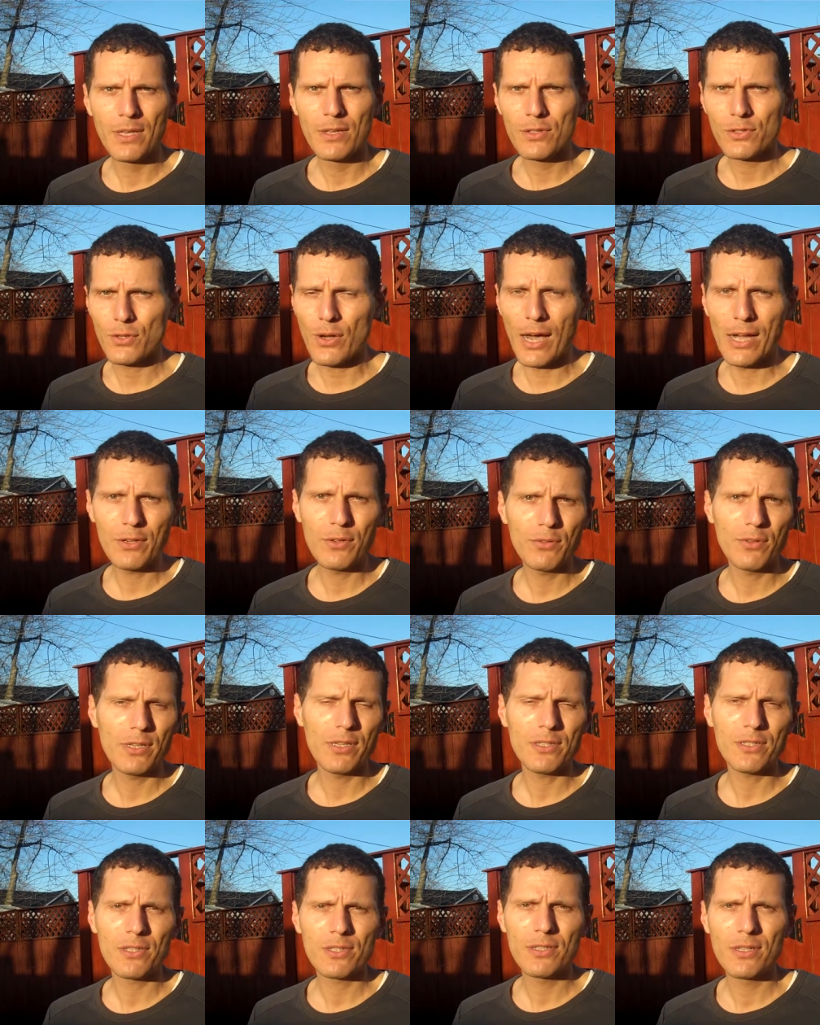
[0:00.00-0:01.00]
So I do
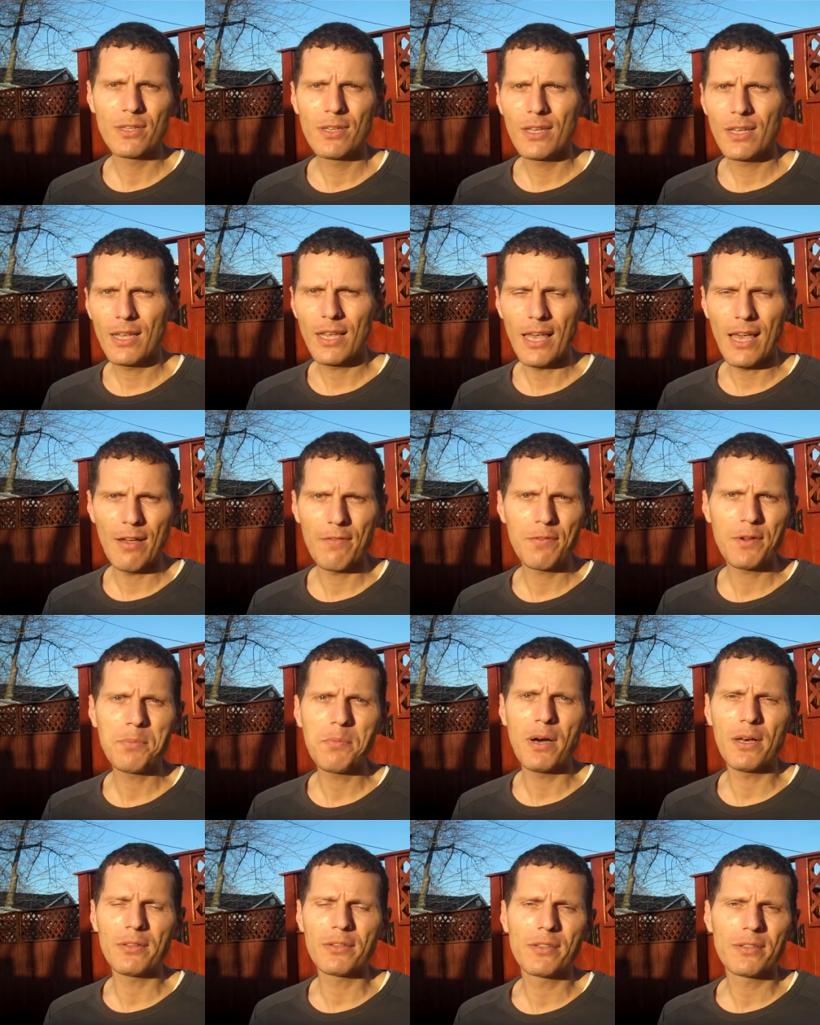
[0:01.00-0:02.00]
this every
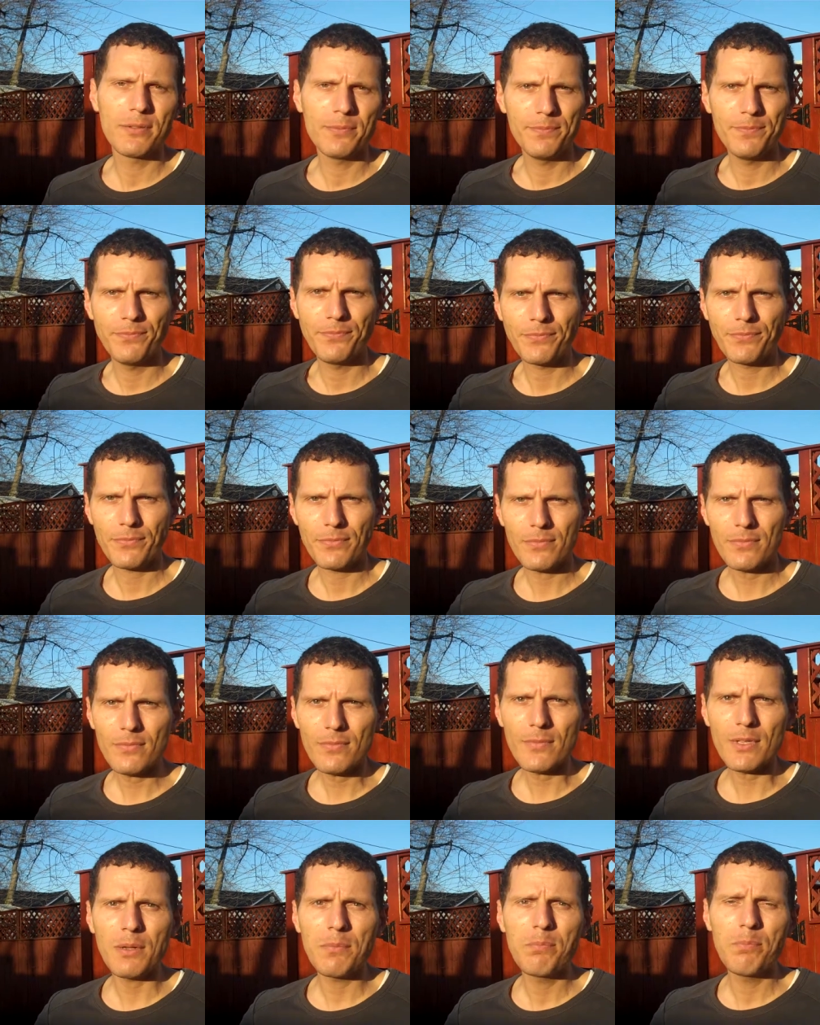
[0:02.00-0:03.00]
month.
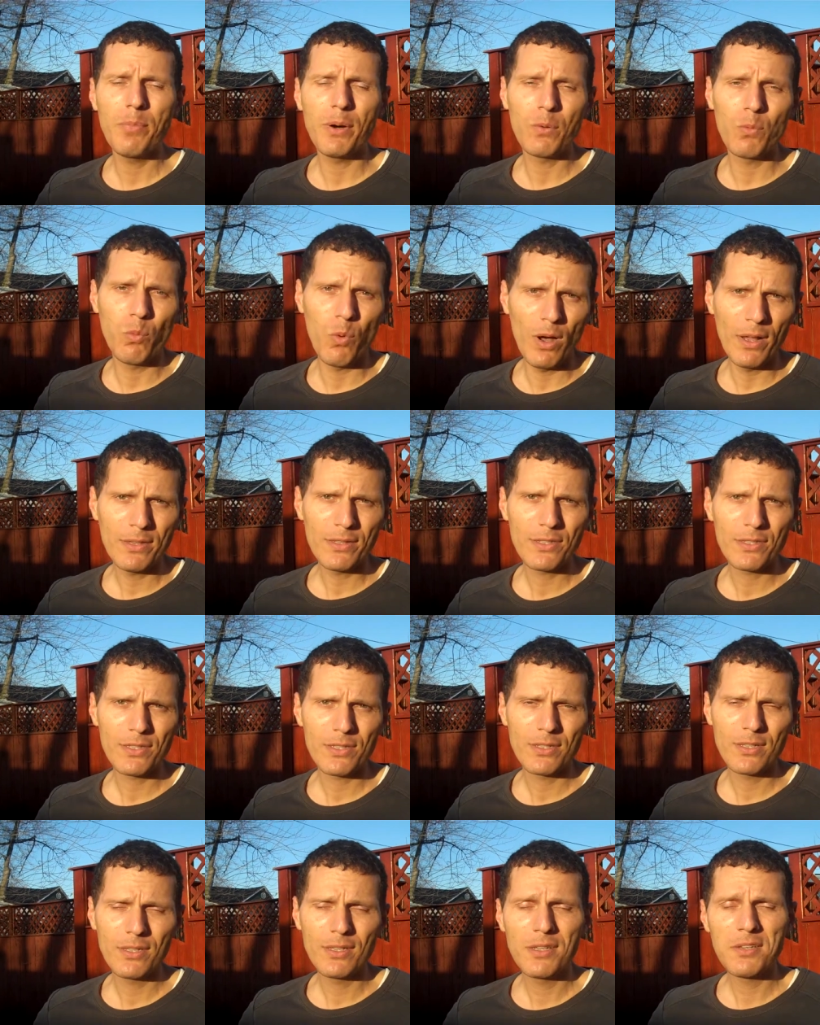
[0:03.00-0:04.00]
But
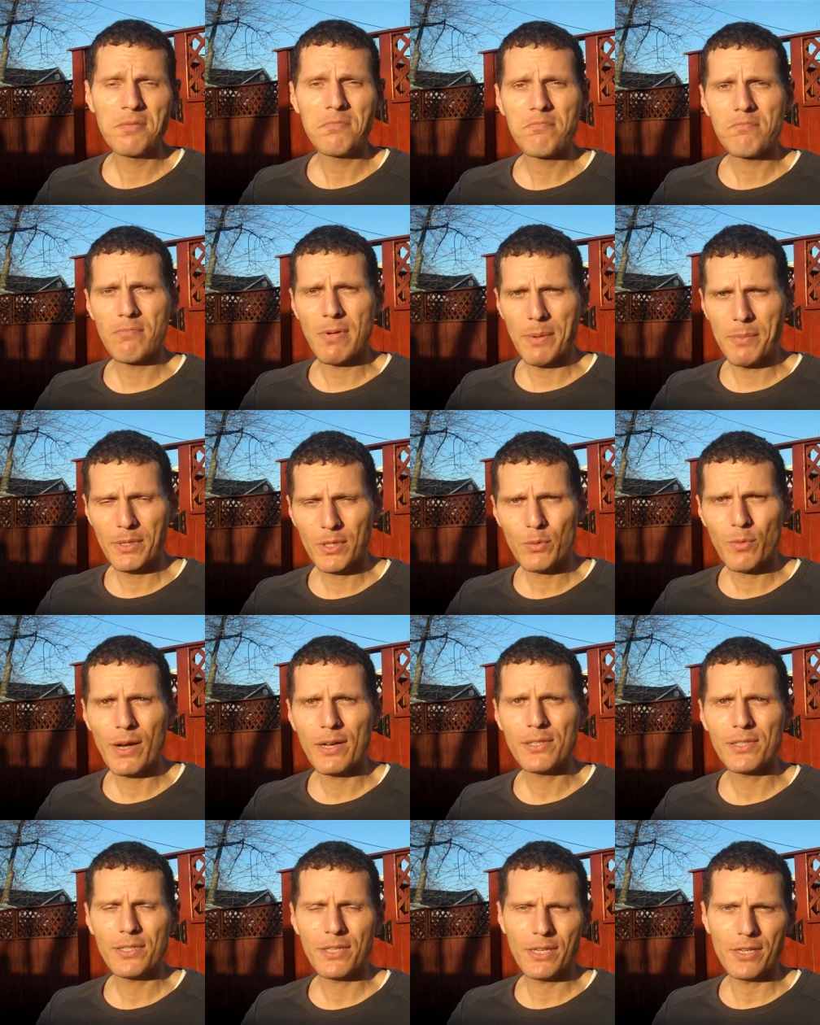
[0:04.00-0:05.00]
once, maybe
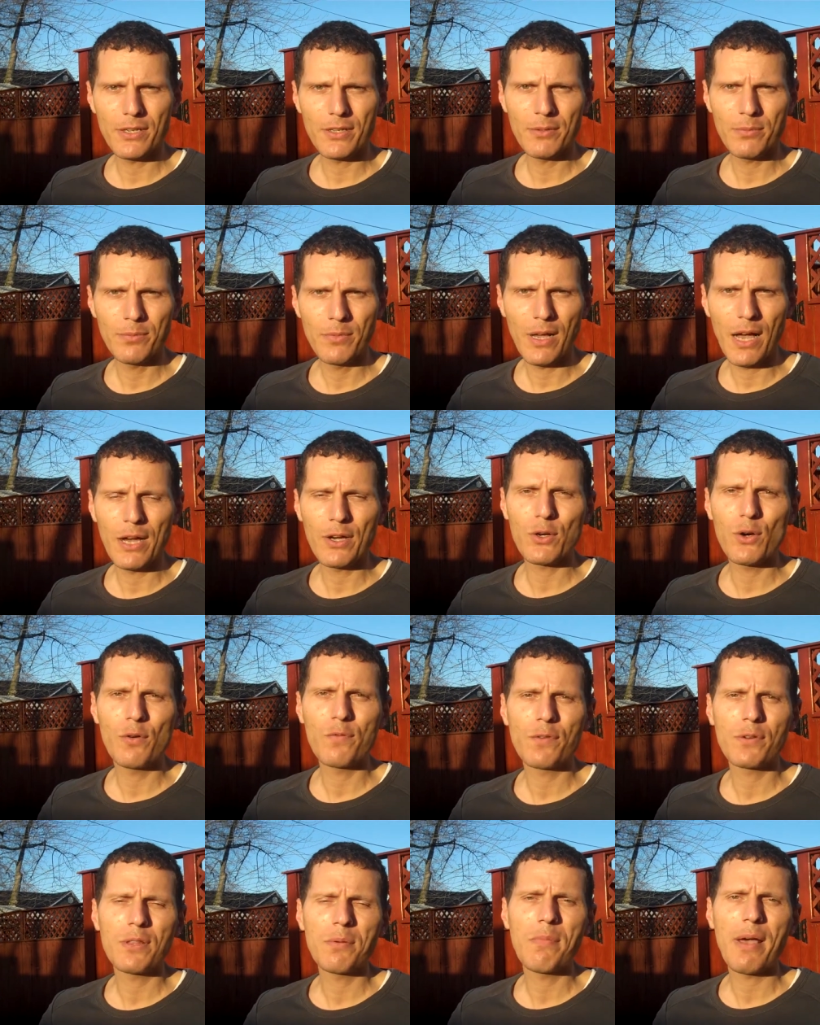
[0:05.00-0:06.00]
twice a year, I go
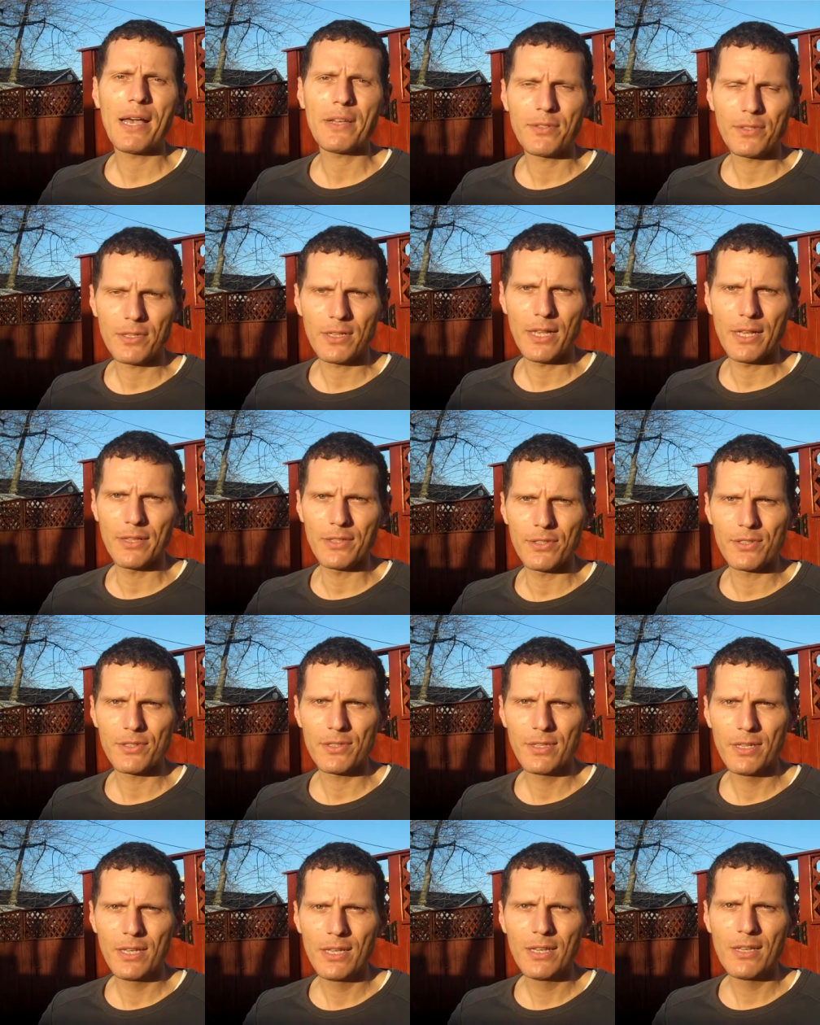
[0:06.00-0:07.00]
for the Master
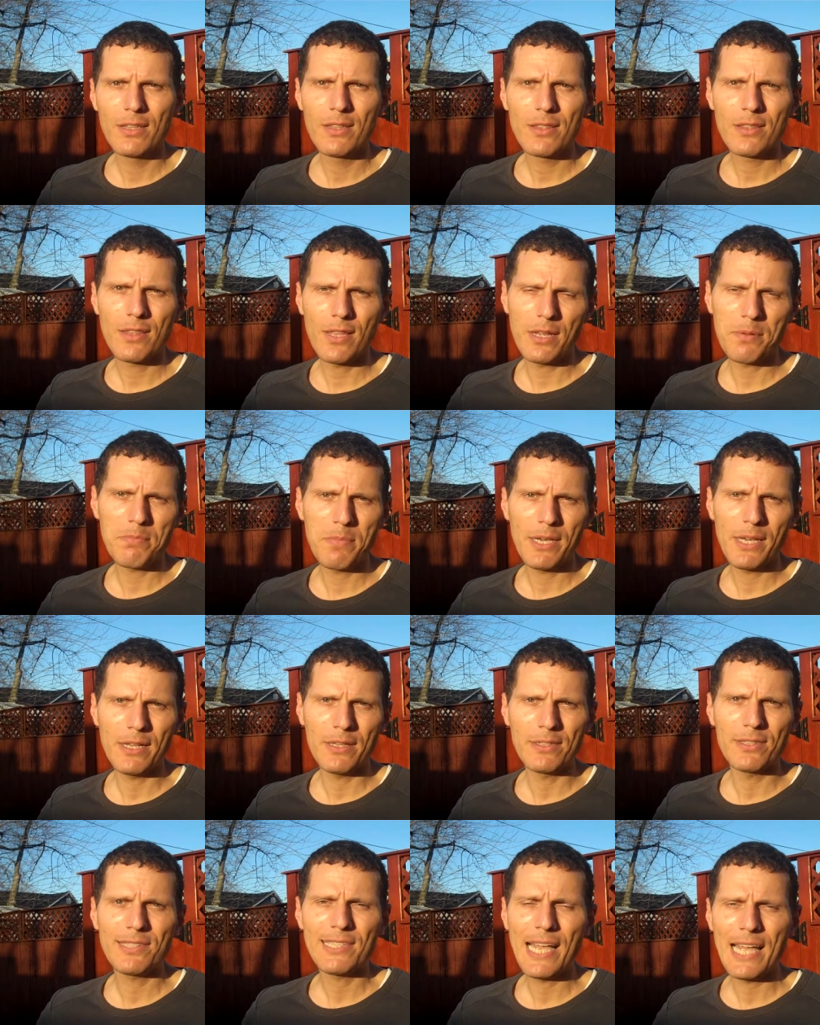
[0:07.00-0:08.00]
Cleanse. That
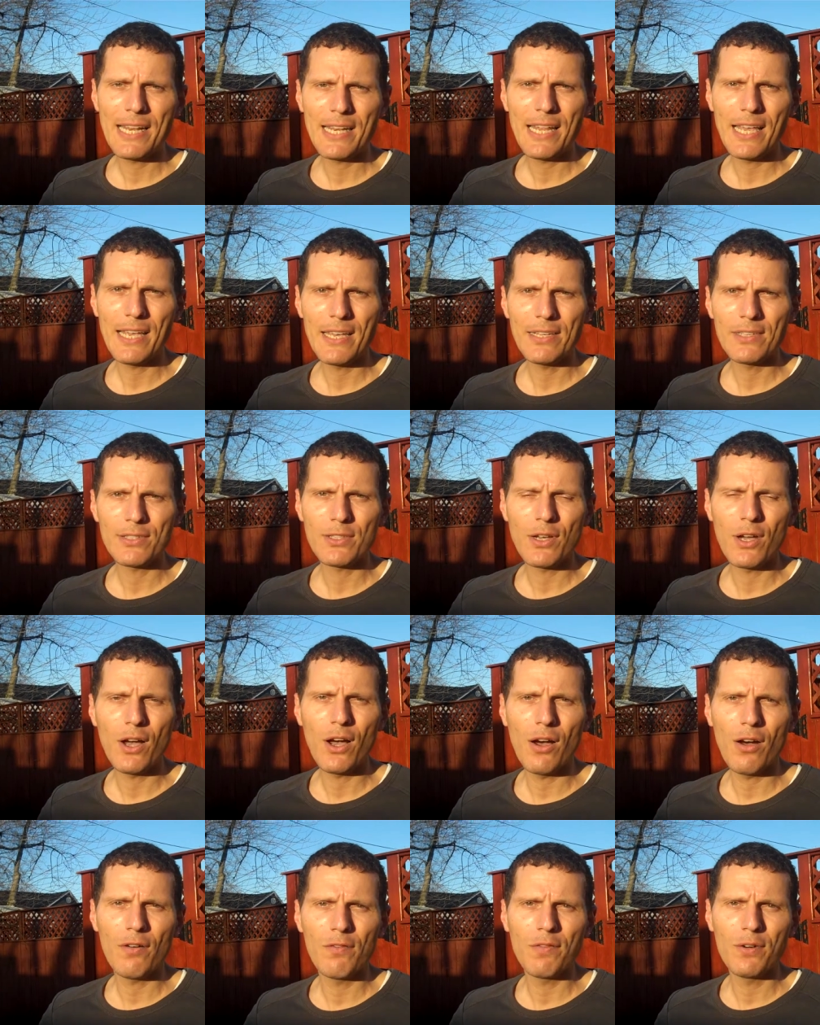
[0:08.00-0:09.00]
means 10 days
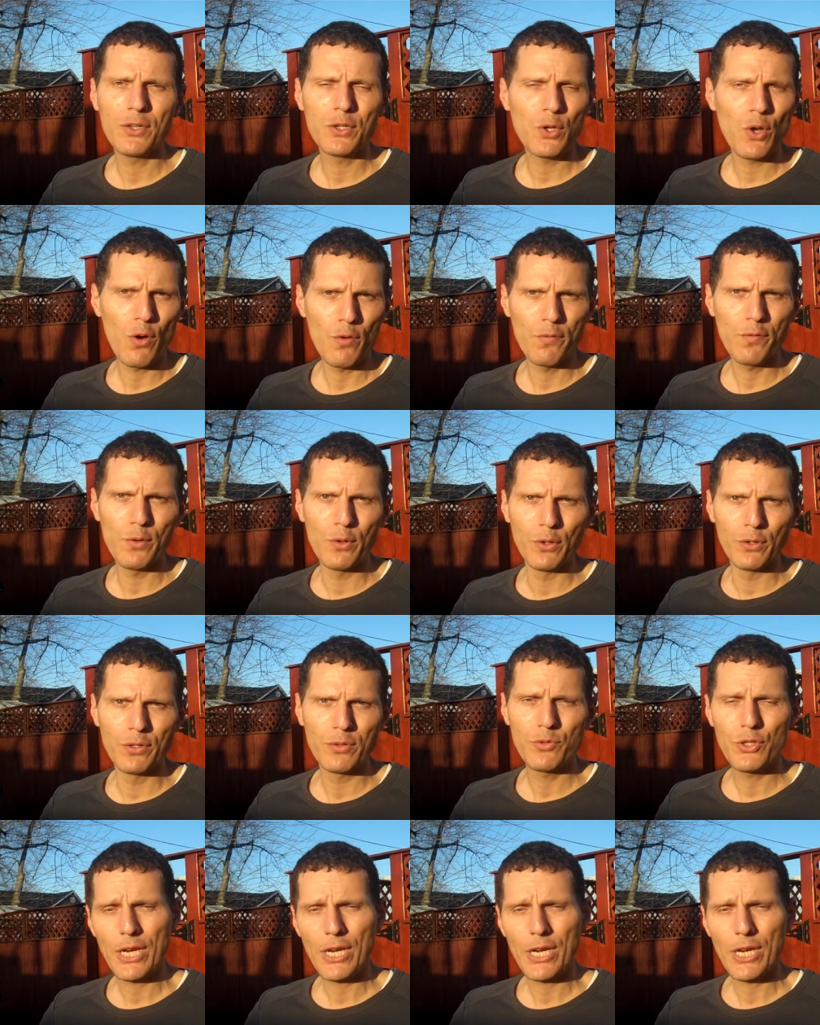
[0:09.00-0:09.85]
of no food.